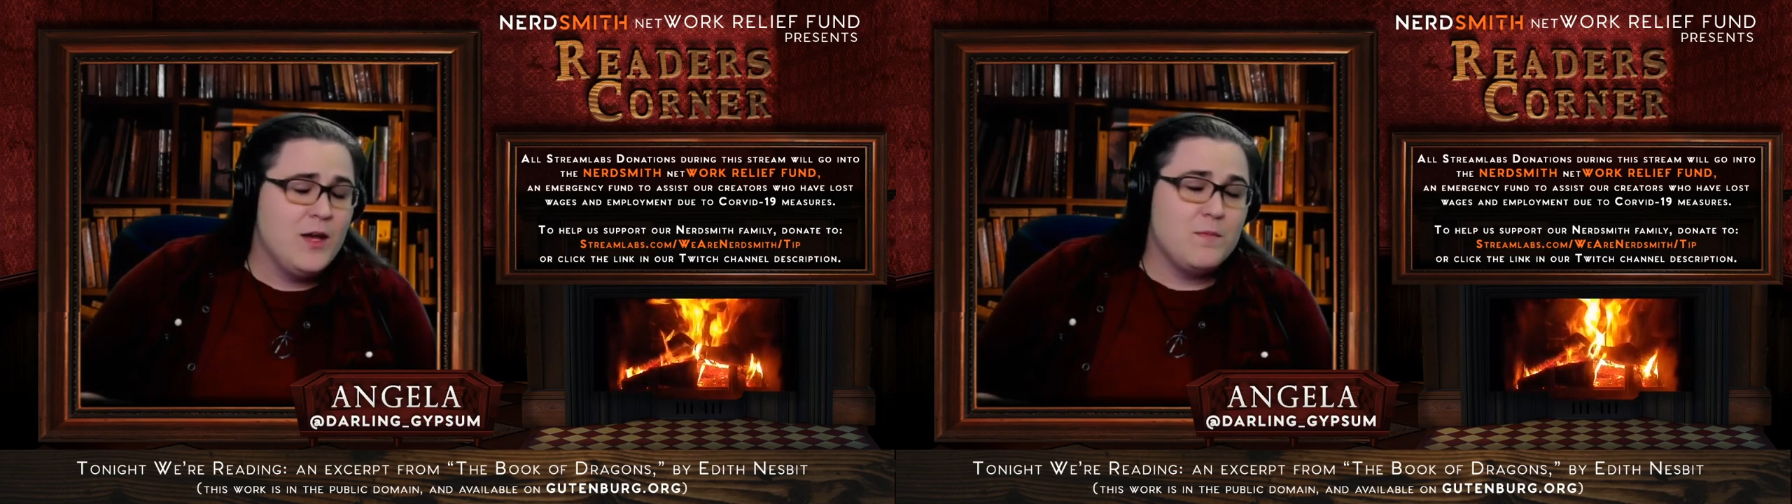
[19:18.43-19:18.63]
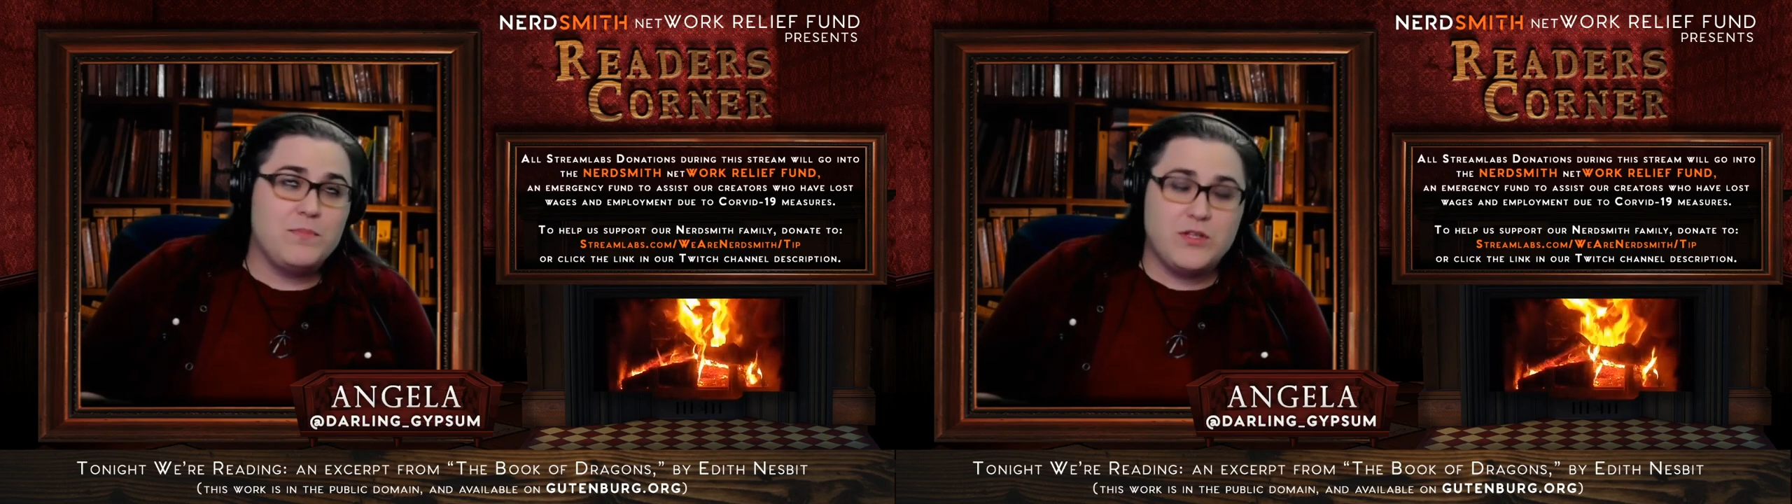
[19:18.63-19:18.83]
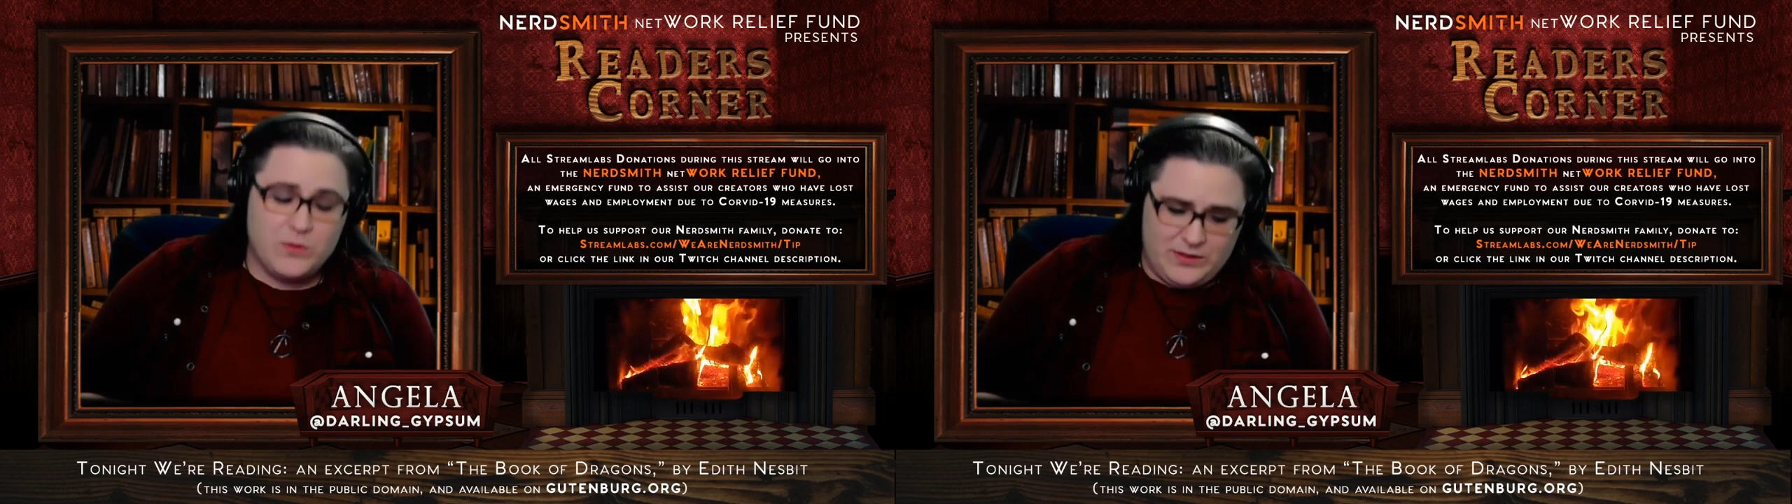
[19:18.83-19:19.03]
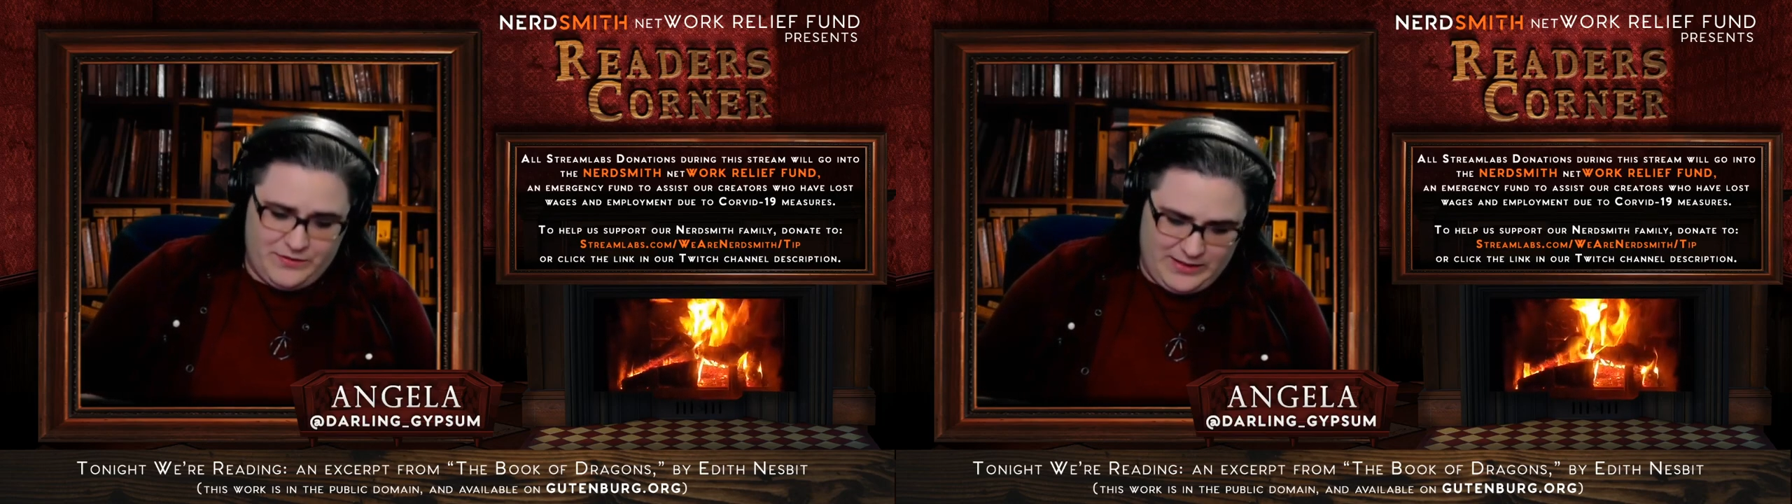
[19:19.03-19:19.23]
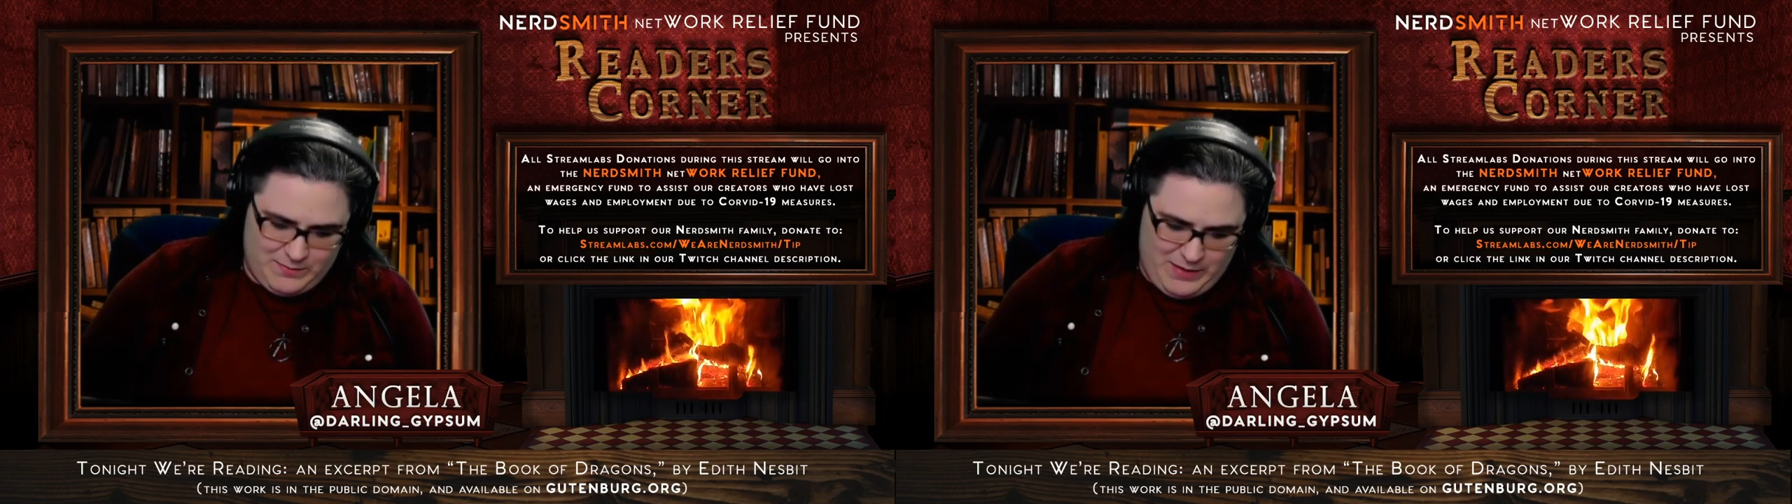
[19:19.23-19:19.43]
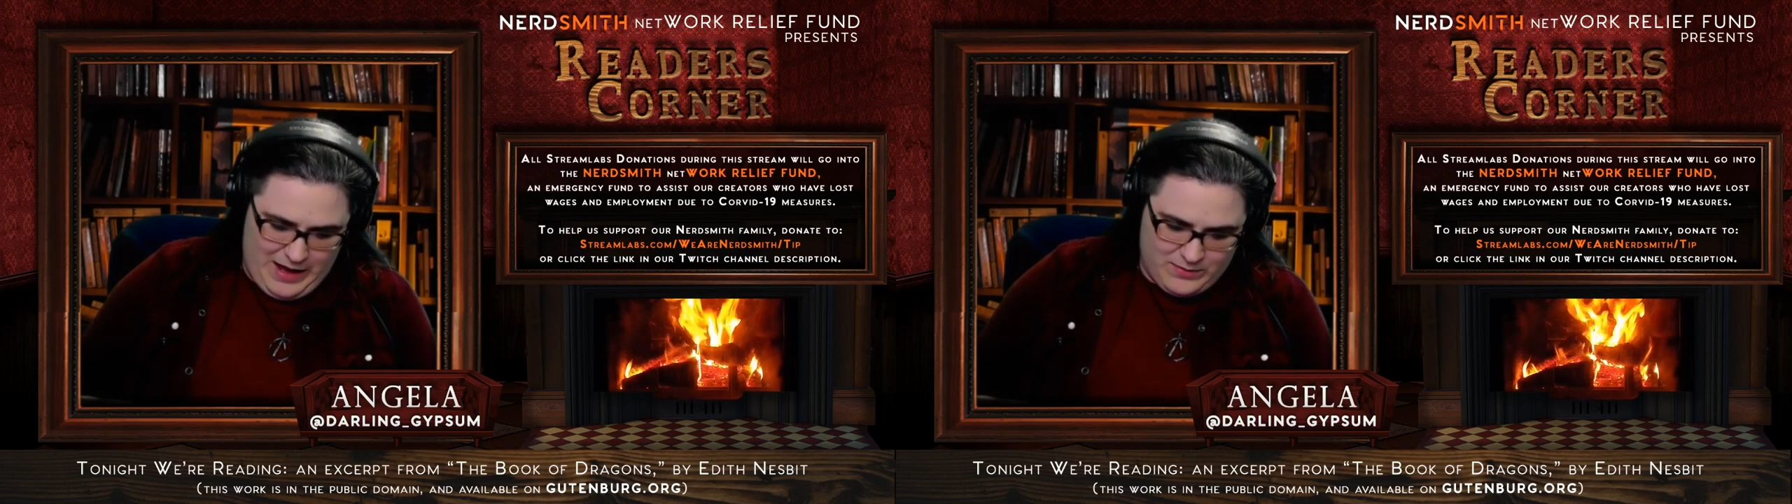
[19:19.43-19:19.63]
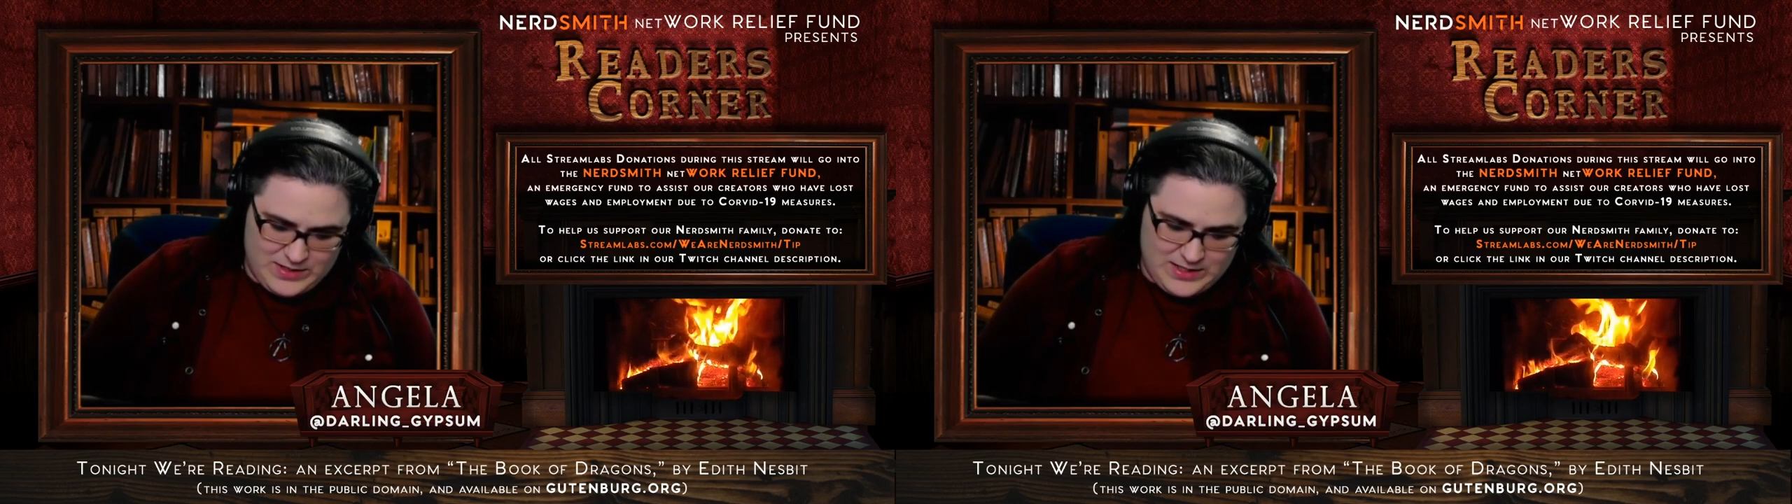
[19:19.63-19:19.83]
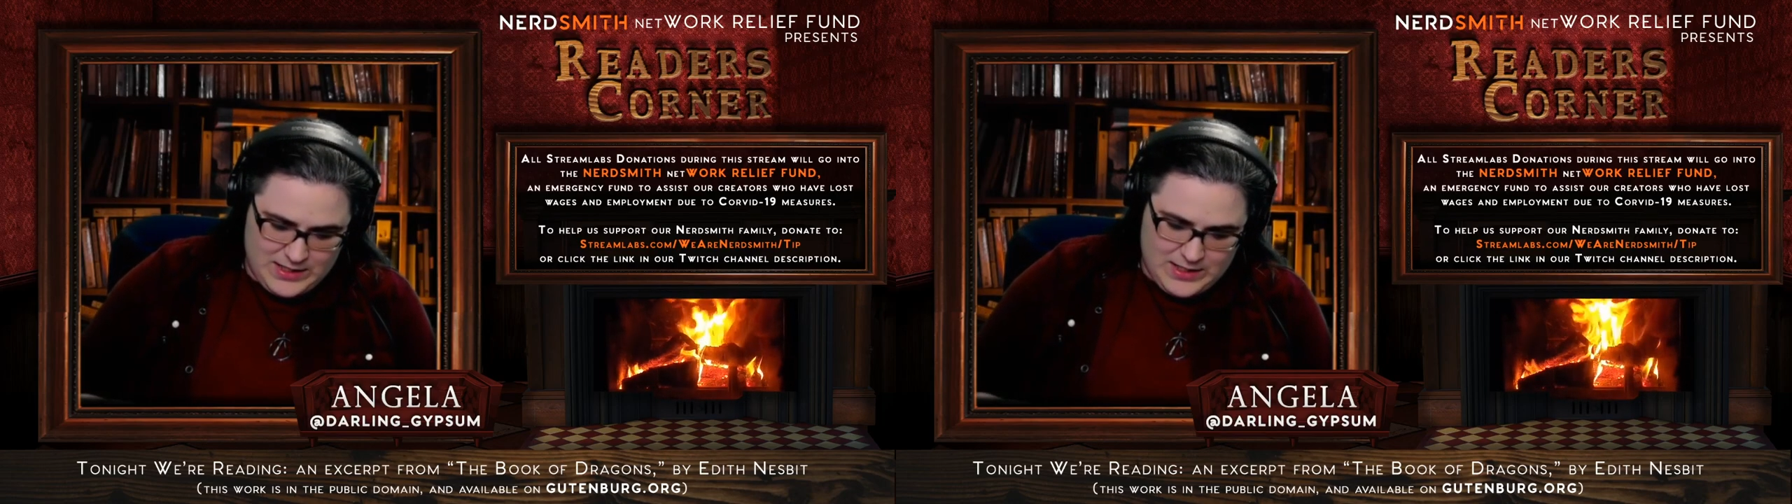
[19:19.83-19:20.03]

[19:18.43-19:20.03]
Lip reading: beautifully bound,